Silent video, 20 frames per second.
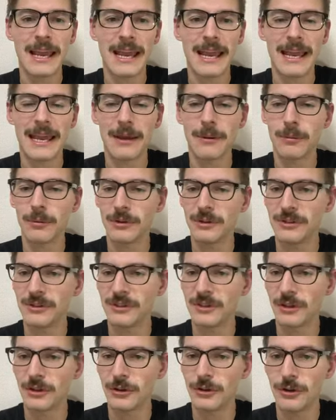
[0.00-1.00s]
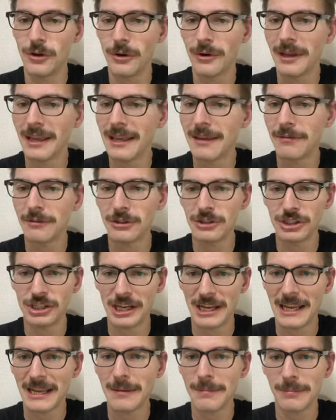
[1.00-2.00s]
It was not even
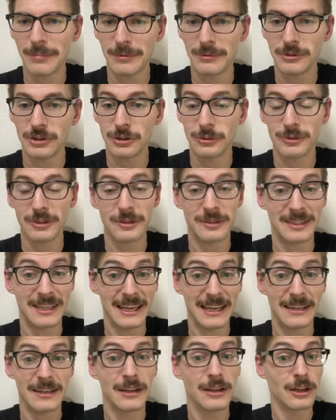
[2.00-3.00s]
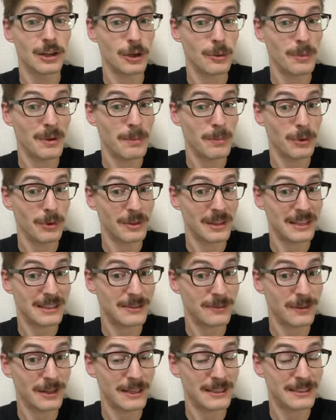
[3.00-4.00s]
cheap. She also said, can we book these
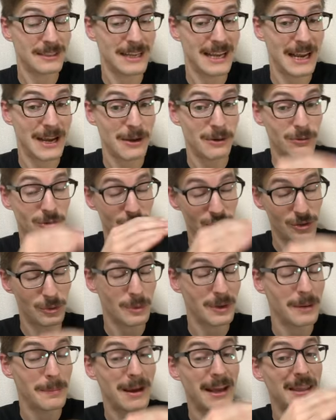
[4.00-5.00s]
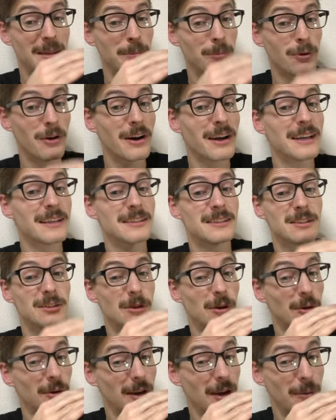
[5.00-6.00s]
flights now? She's talking about the price,
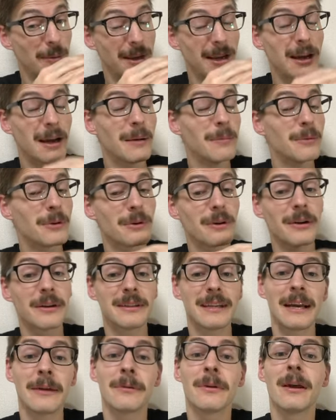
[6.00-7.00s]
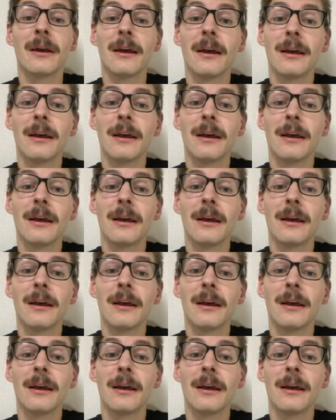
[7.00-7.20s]
not going up, not going down.